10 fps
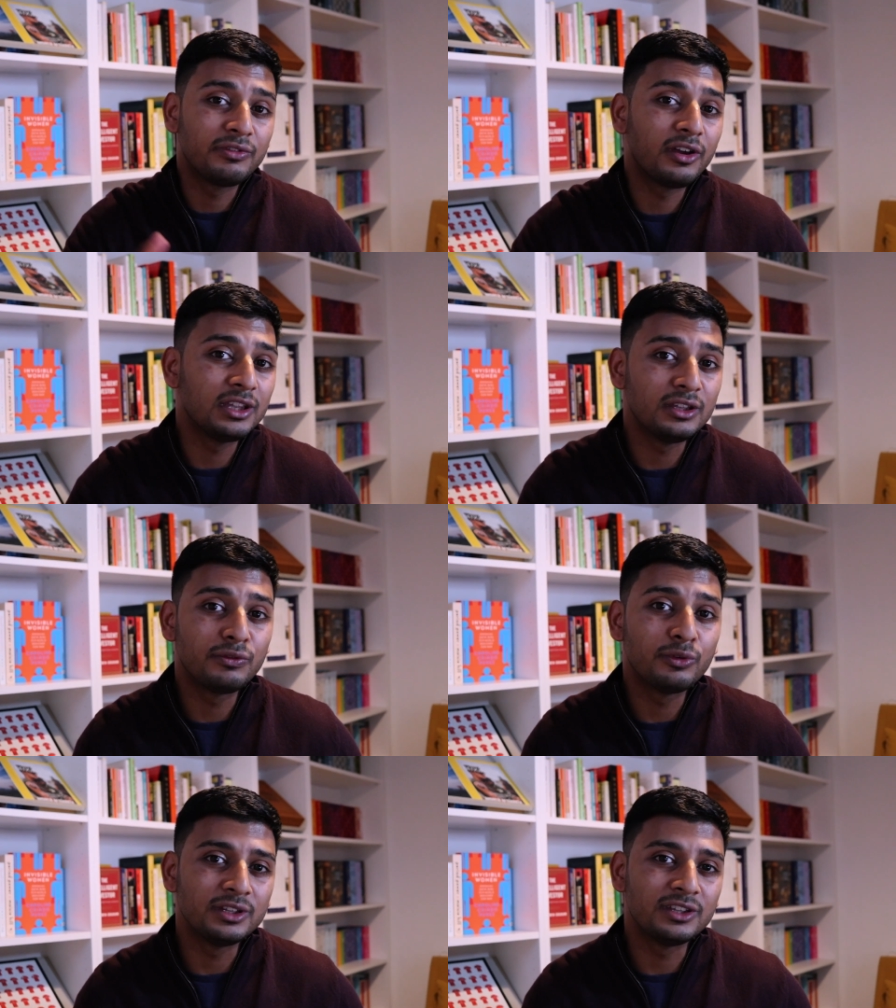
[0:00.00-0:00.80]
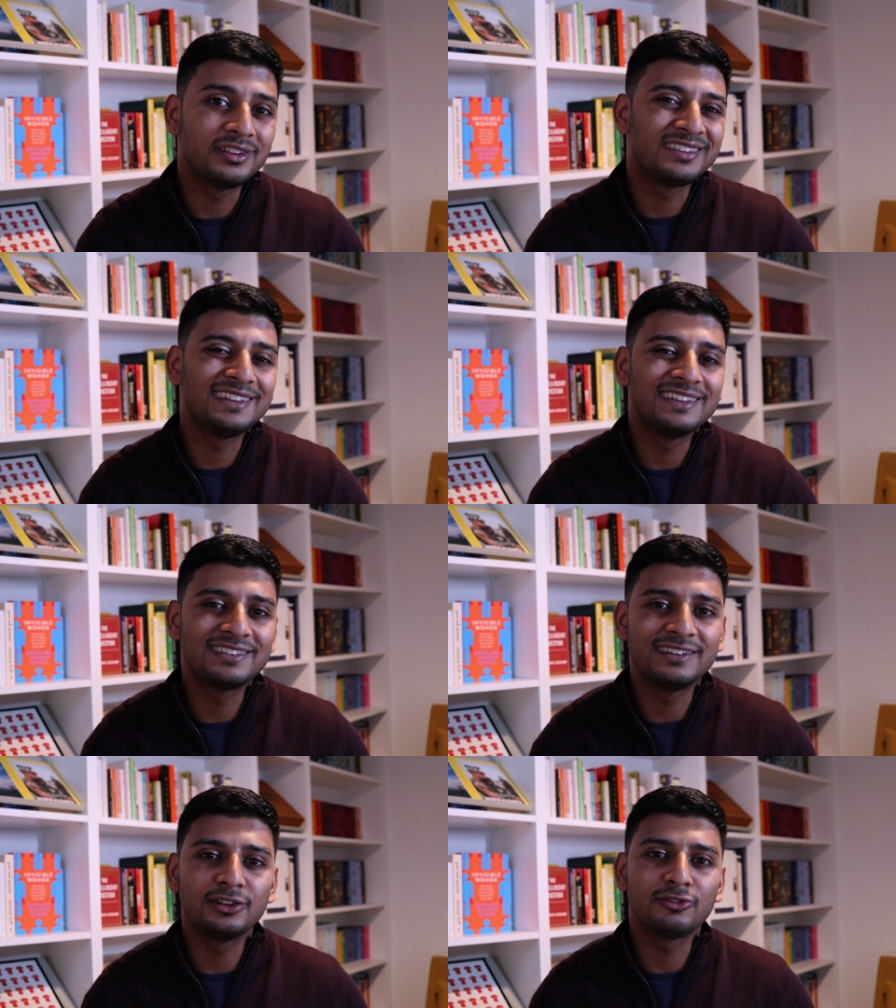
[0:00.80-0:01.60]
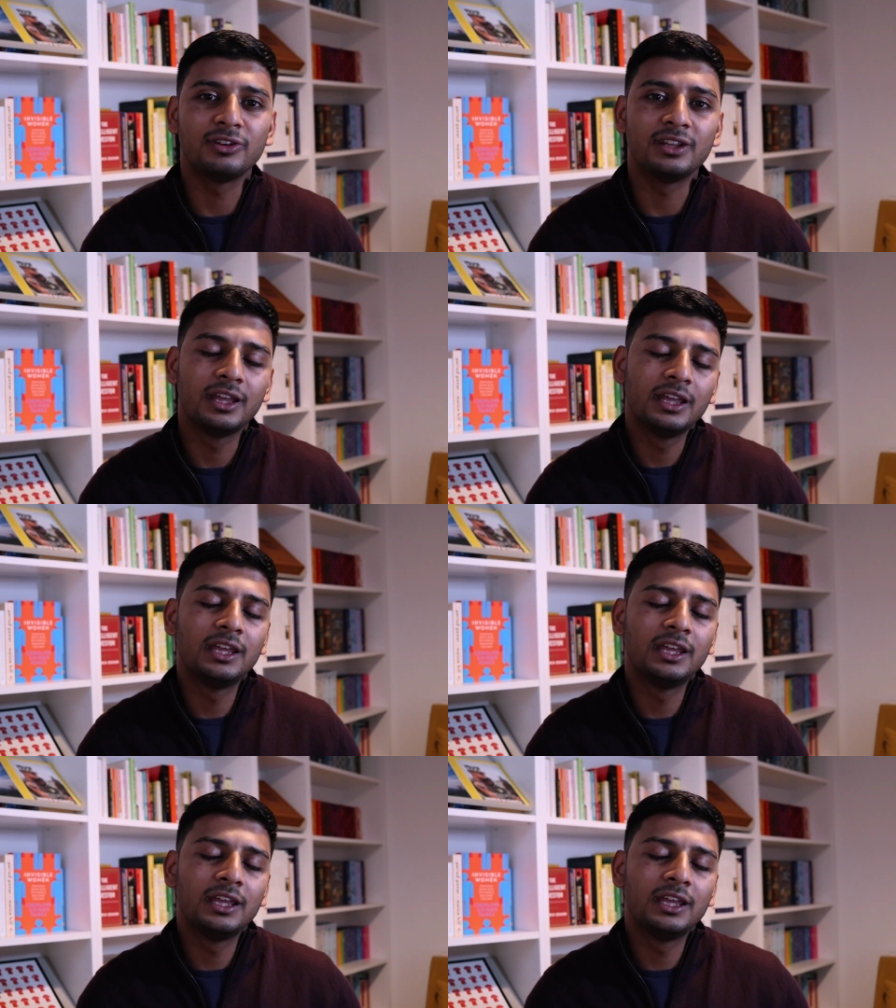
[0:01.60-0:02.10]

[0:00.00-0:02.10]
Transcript: 30, 40 years in this industry?